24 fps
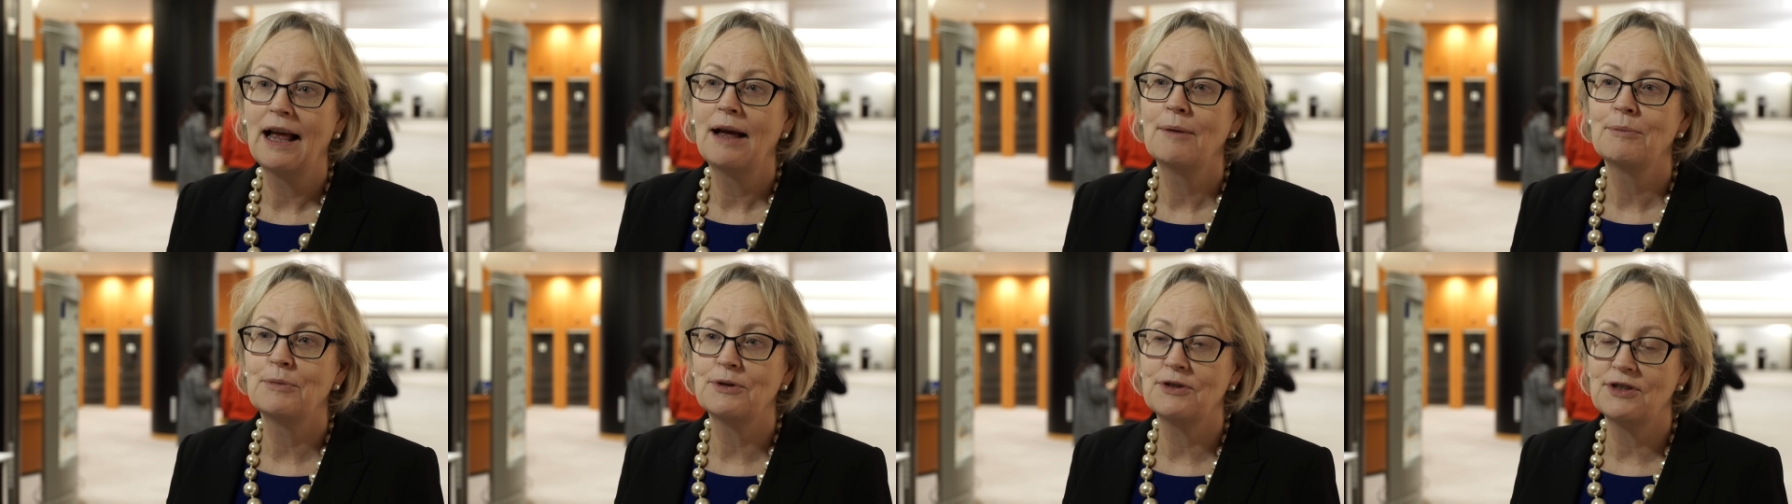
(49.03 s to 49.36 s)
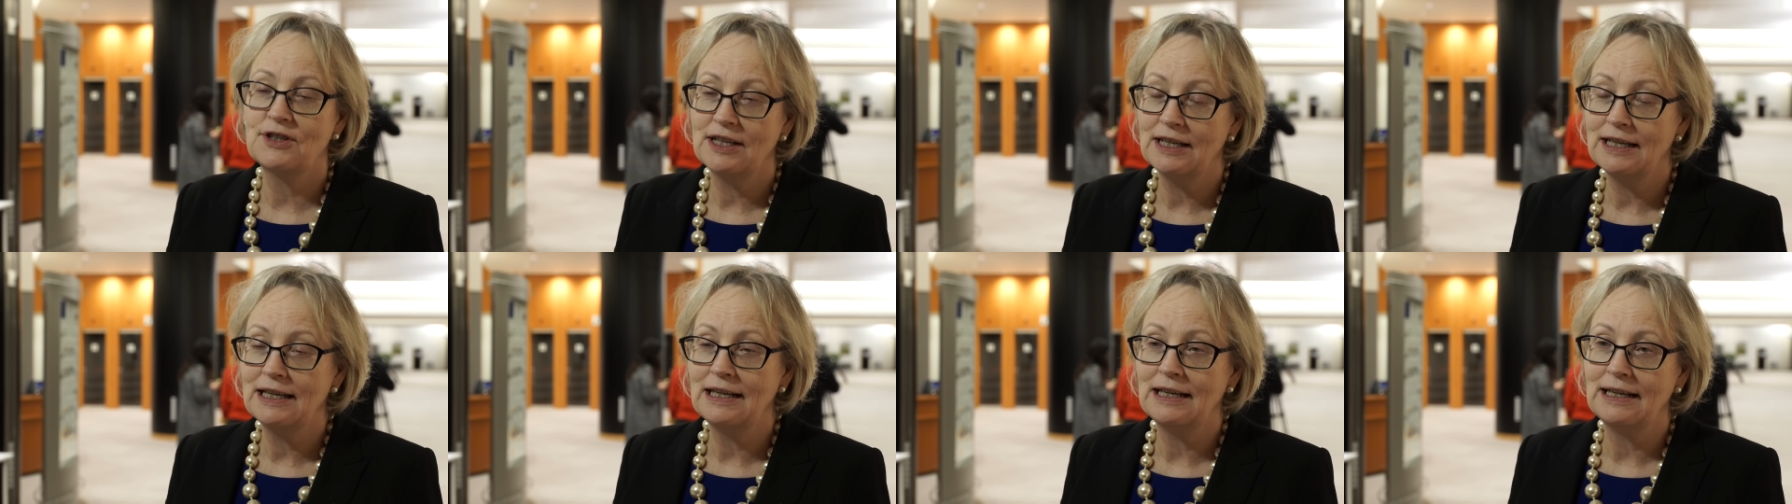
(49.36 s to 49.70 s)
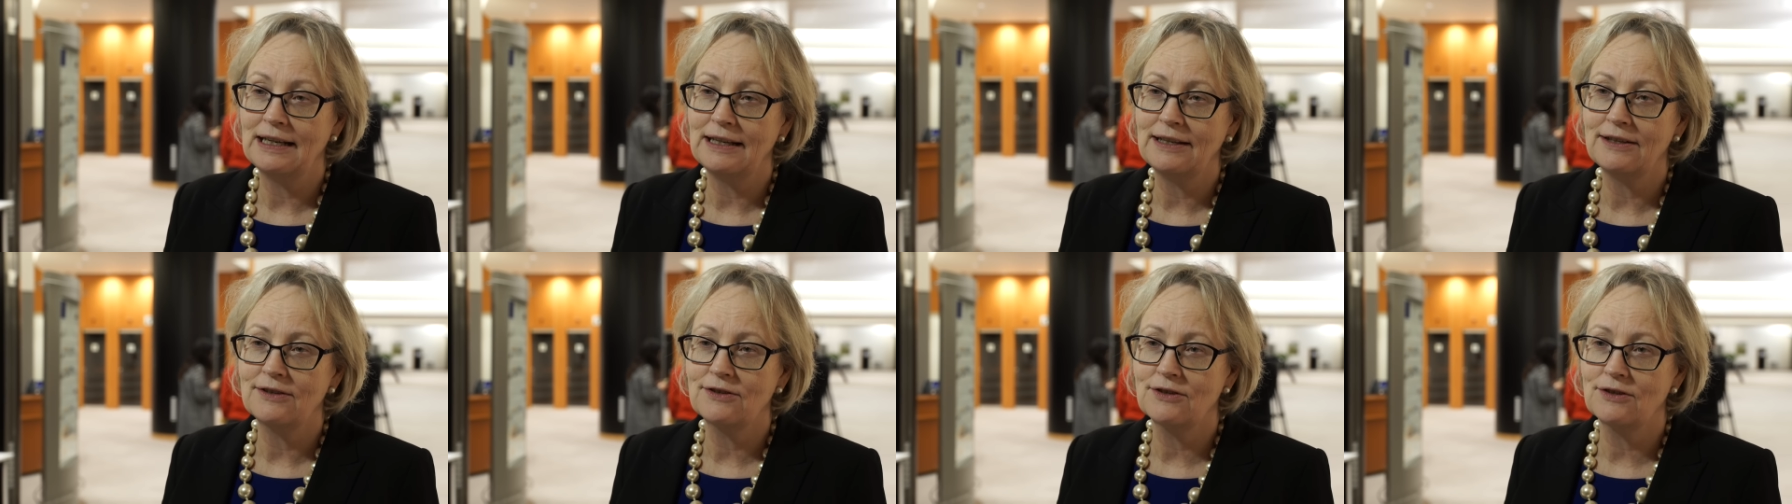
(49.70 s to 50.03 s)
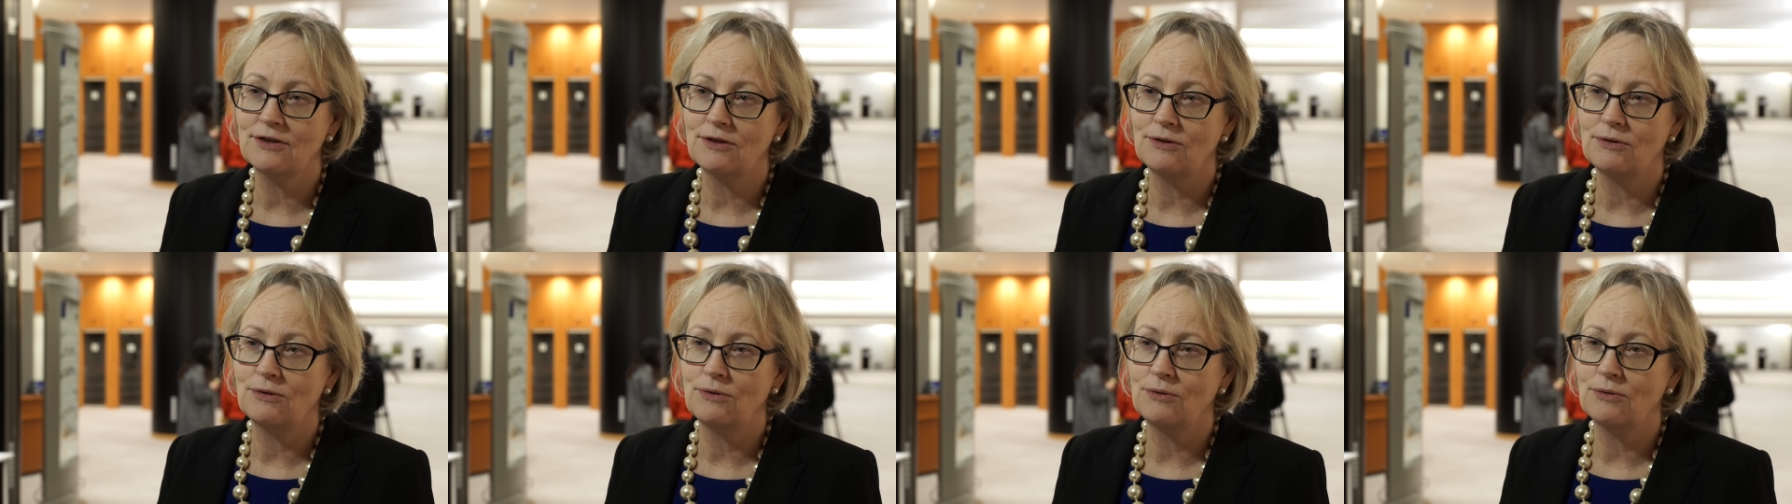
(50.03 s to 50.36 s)
particularly
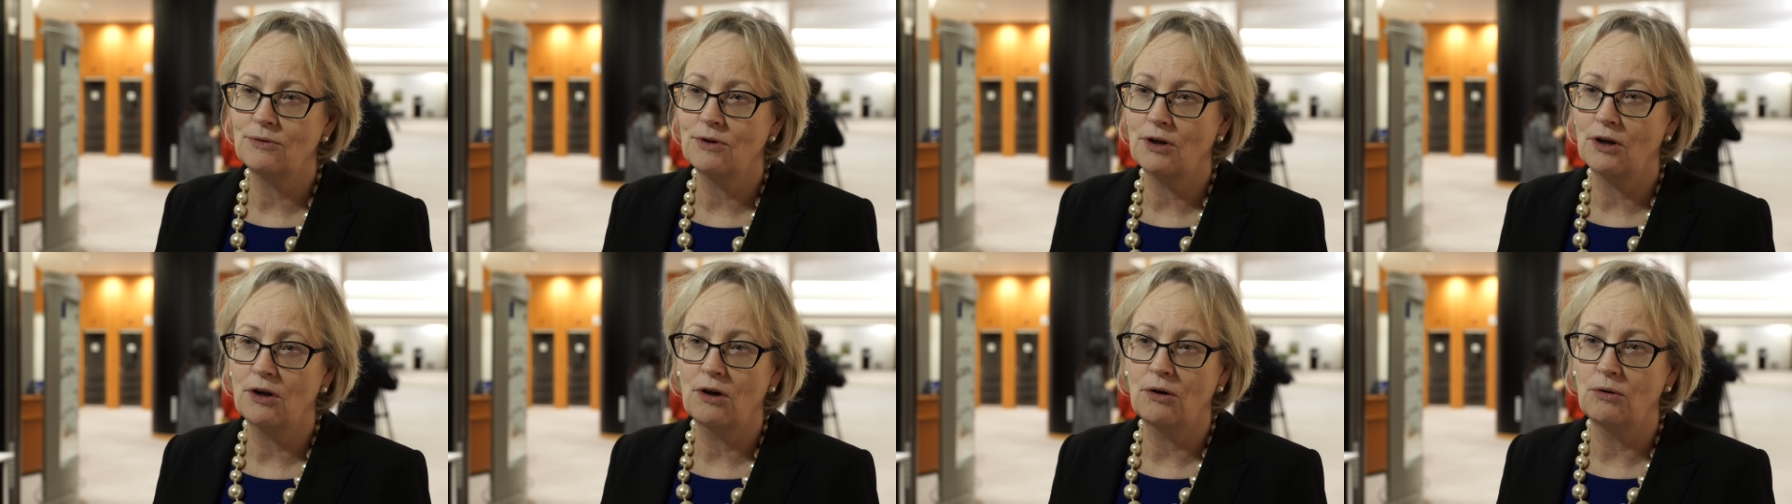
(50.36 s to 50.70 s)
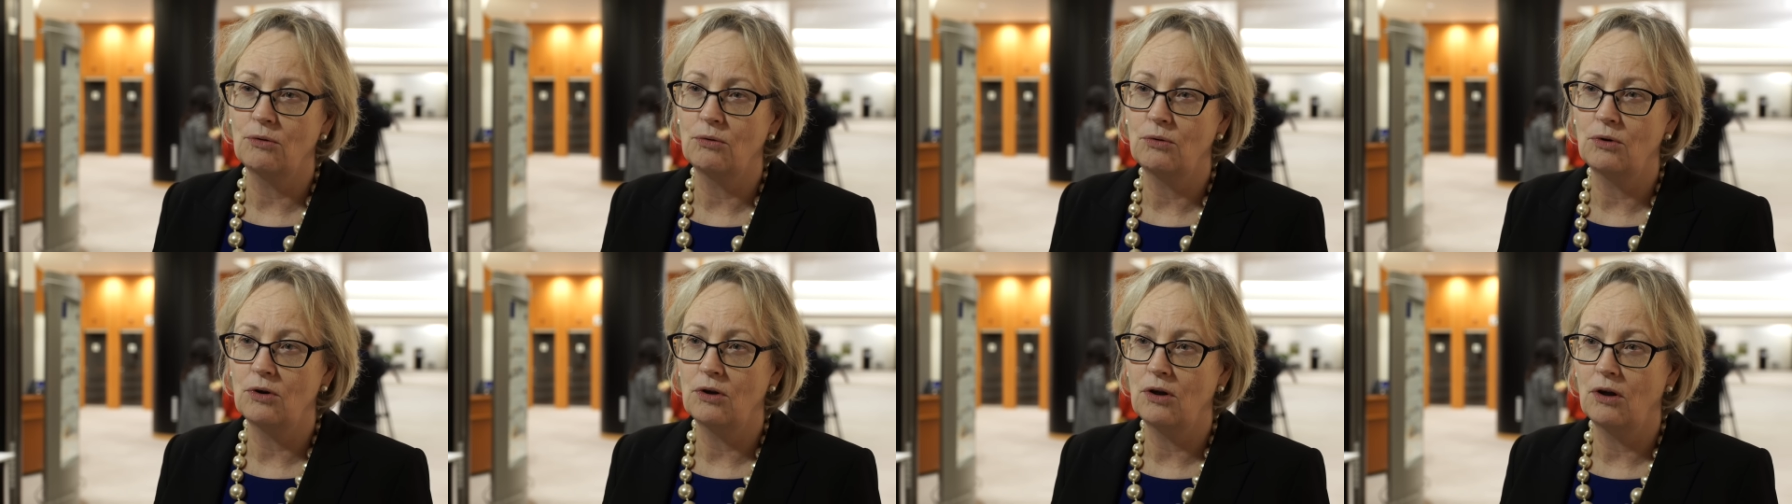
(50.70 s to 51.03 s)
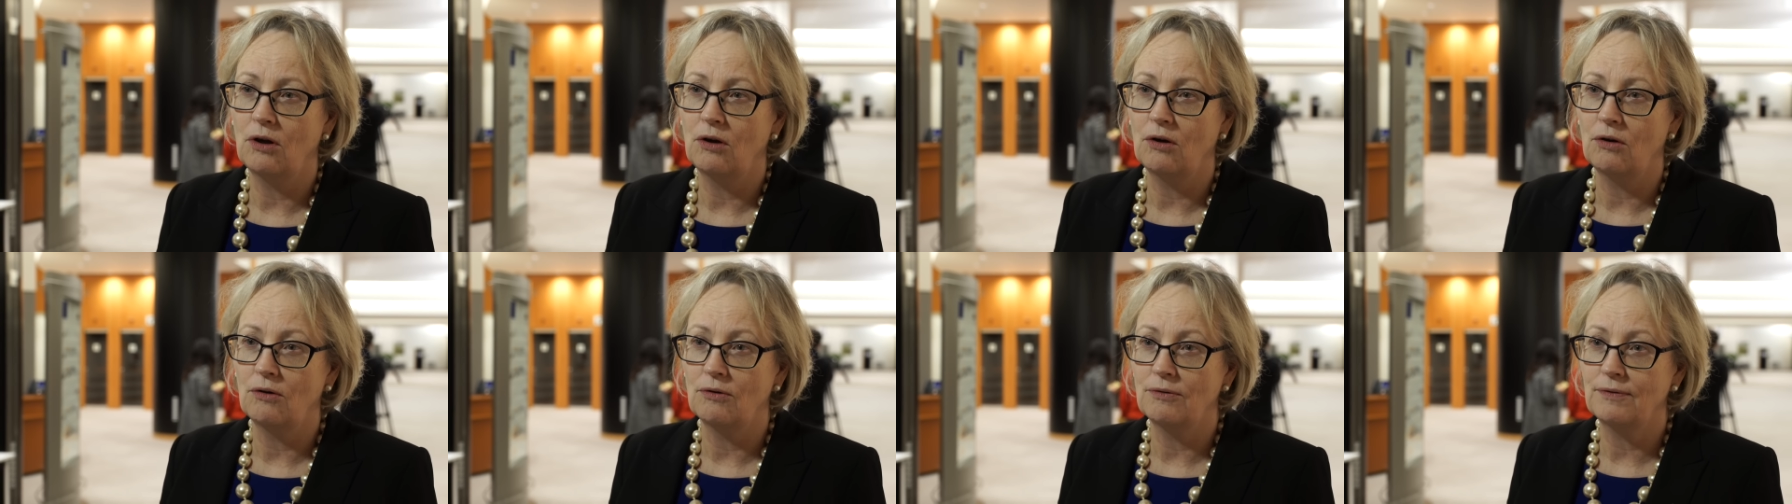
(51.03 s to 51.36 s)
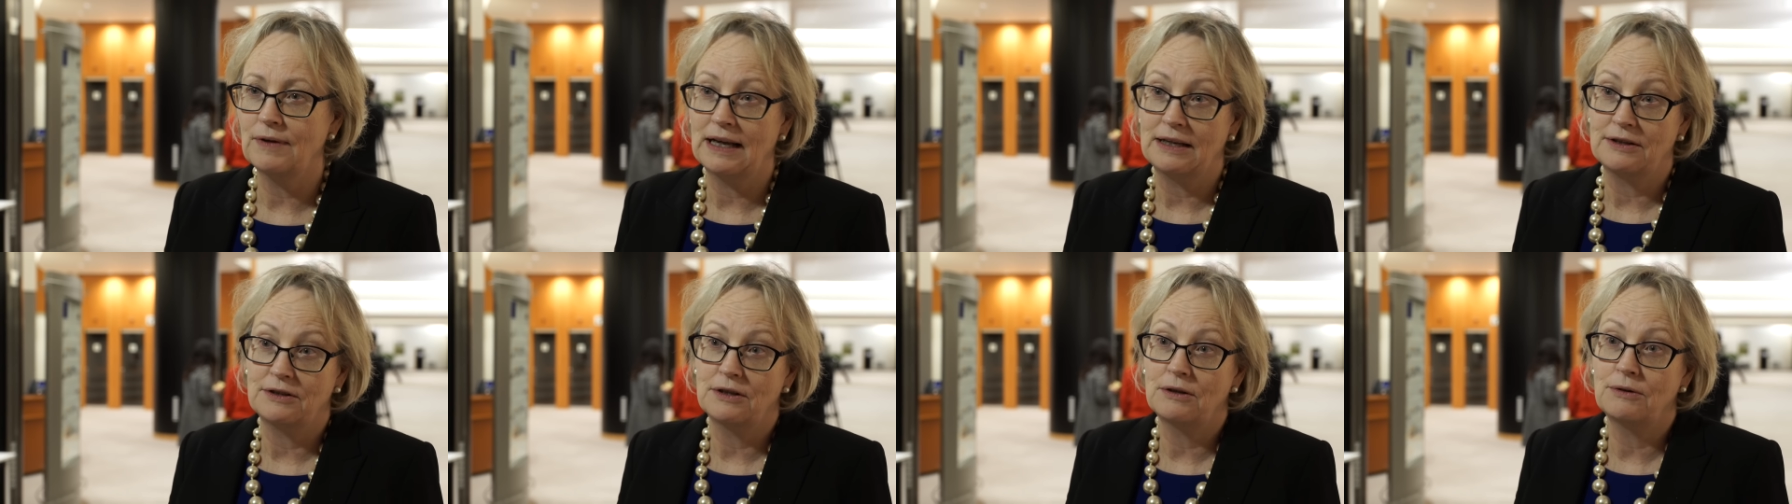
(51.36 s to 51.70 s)
to the whole of
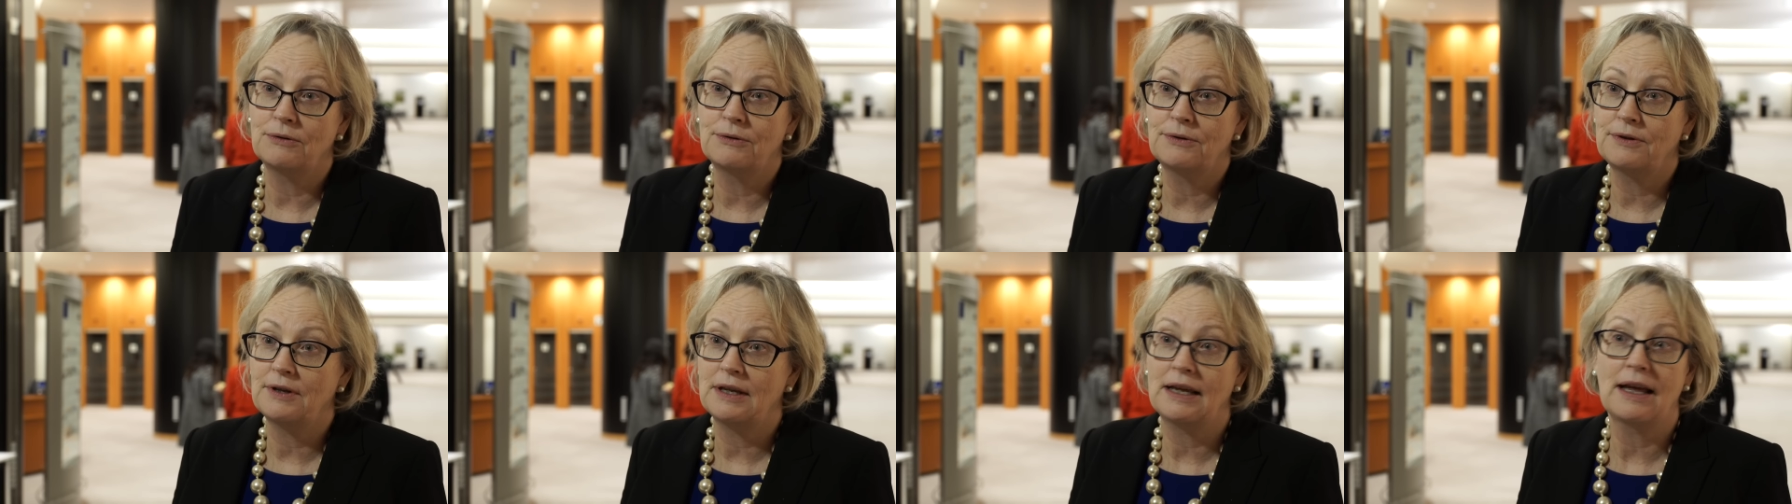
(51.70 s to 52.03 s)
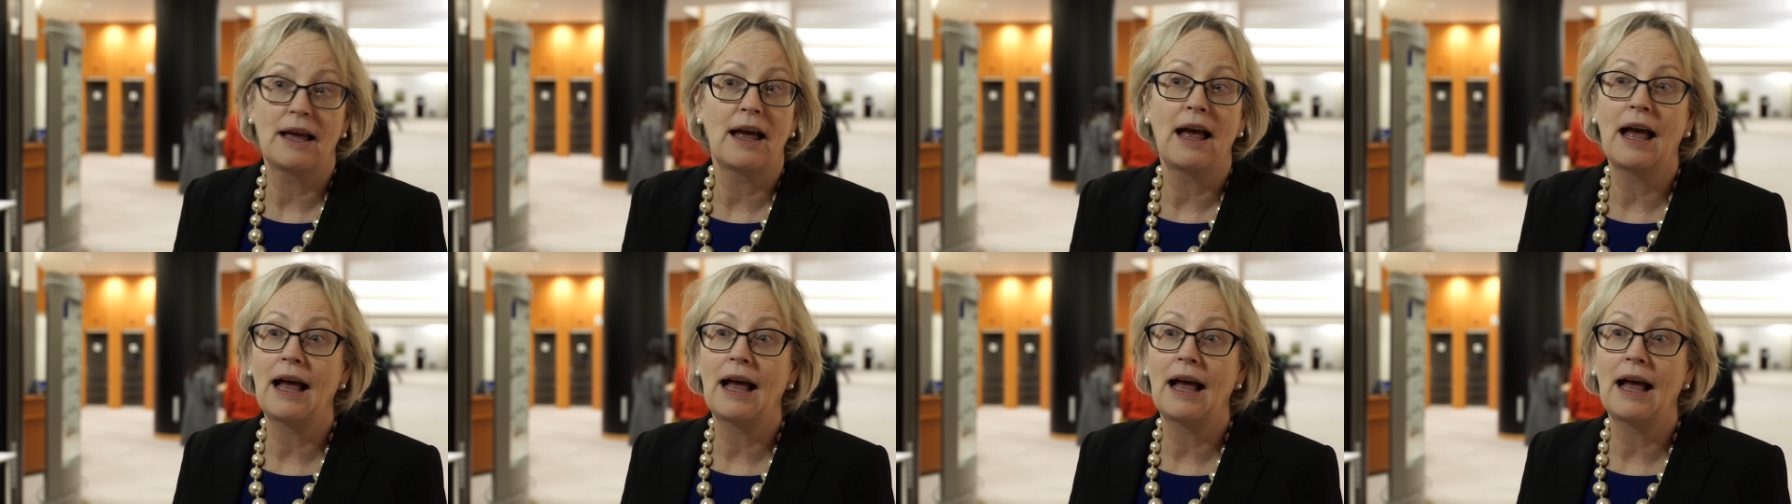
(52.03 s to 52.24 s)
Andalusia.